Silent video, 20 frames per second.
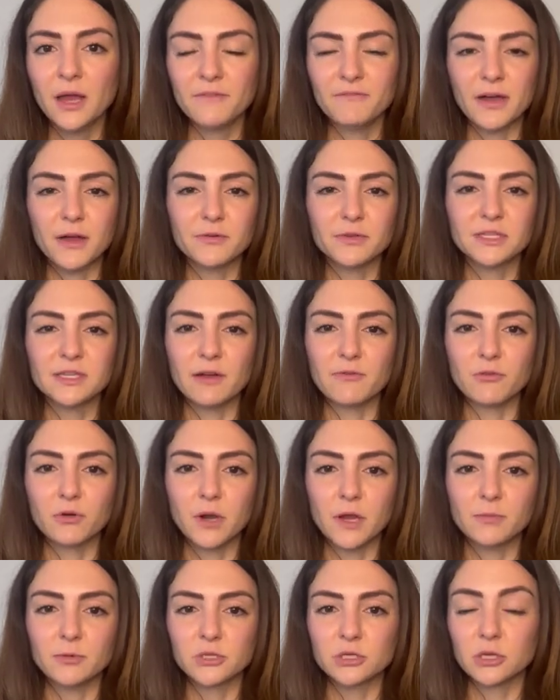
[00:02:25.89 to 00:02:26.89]
if I was
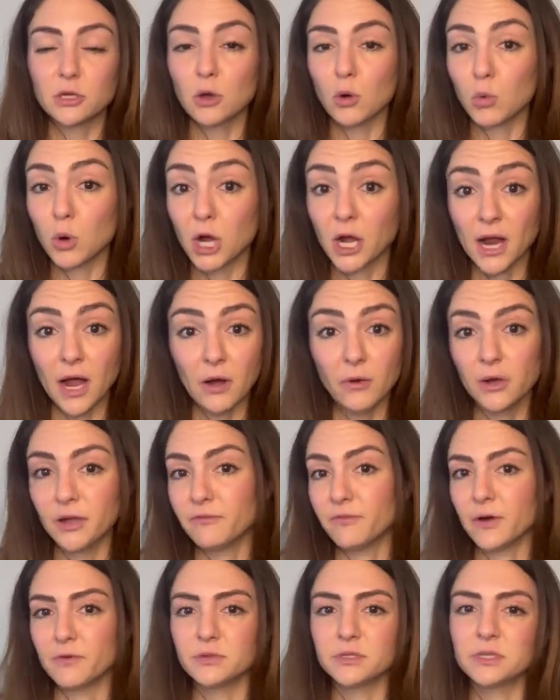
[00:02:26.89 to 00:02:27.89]
never able to go work out,
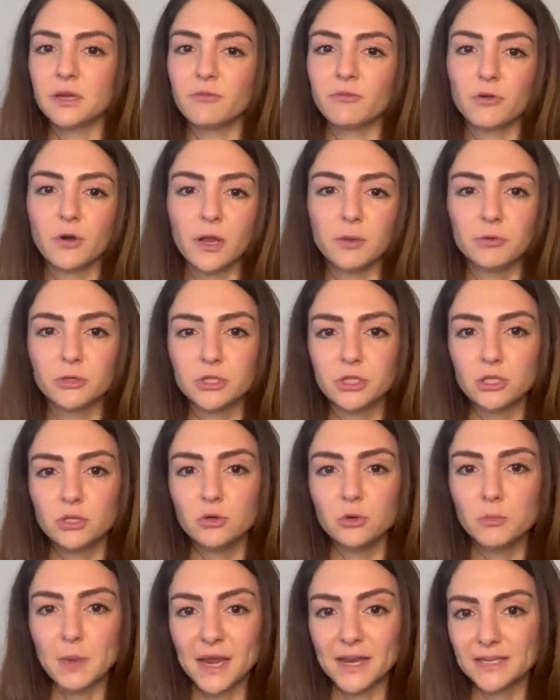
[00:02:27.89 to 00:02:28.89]
if I was never able
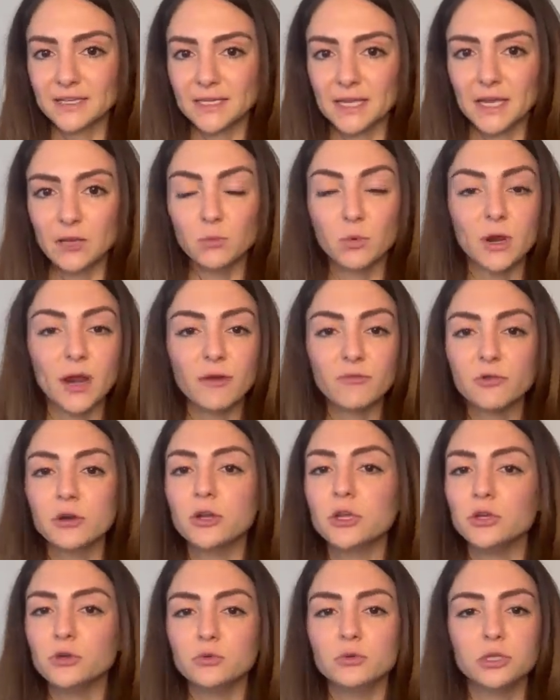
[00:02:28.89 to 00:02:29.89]
to meditate,
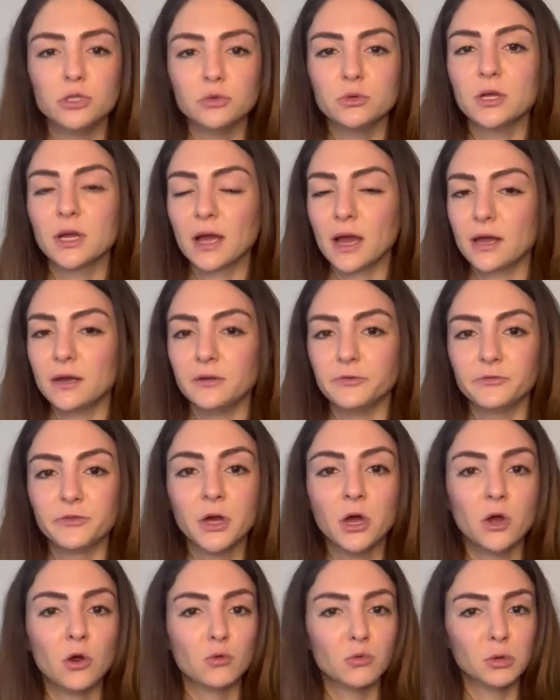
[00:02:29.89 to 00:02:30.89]
whatever you do to kind of
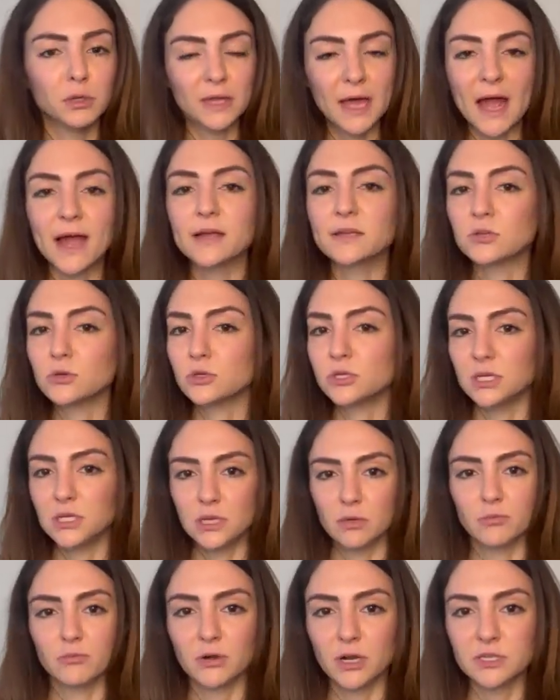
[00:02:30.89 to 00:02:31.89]
relax or
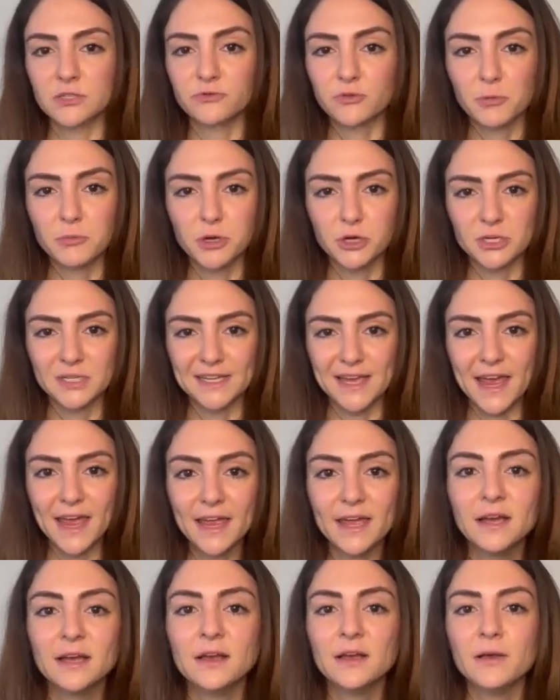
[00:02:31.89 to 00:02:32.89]
decompress from your
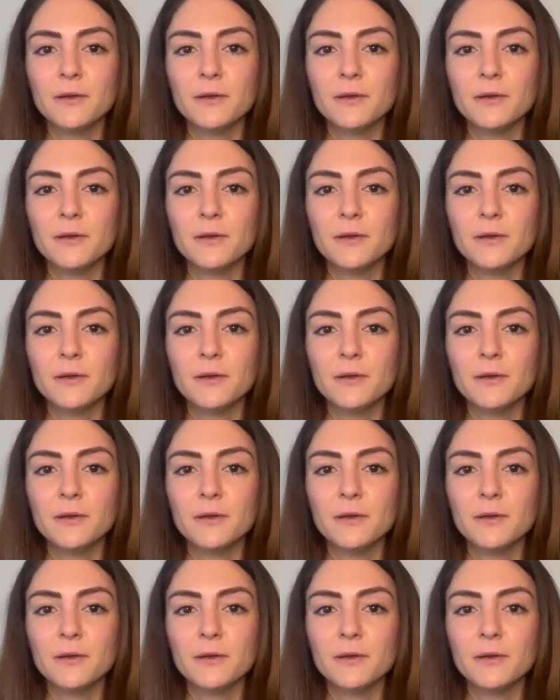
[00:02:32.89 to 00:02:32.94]
day,